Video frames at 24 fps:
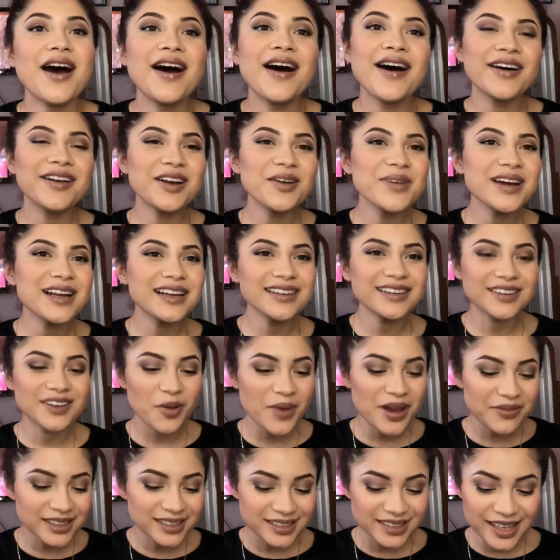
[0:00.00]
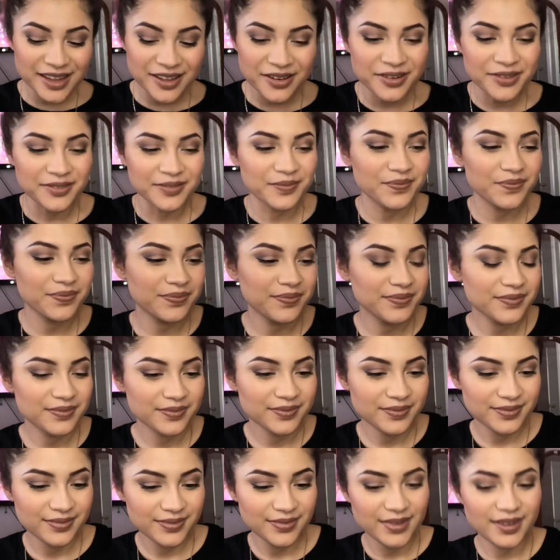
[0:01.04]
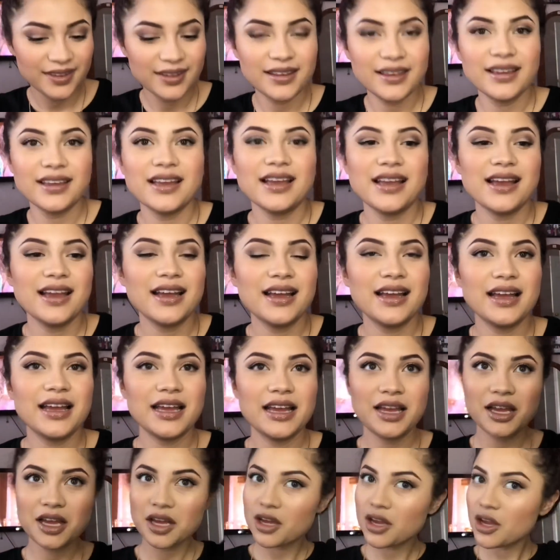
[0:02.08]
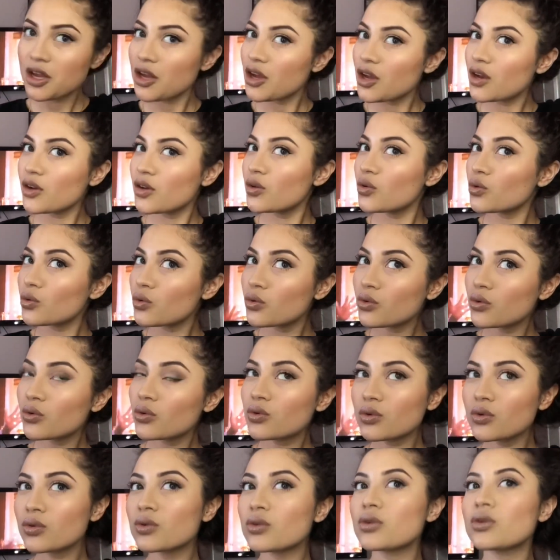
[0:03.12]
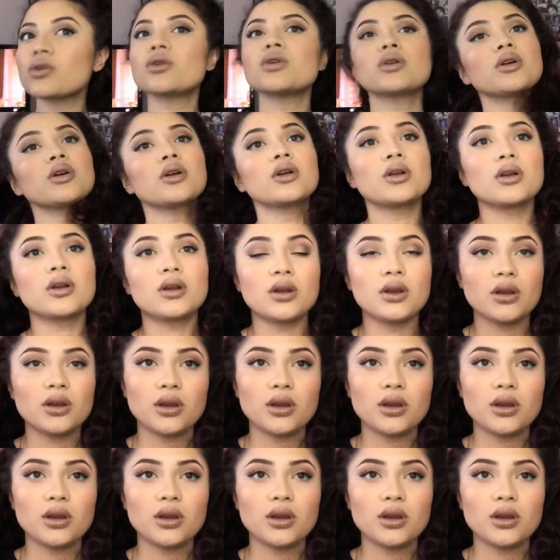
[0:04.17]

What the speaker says: And that's pretty much it. Right here, I started working on my hair because they actually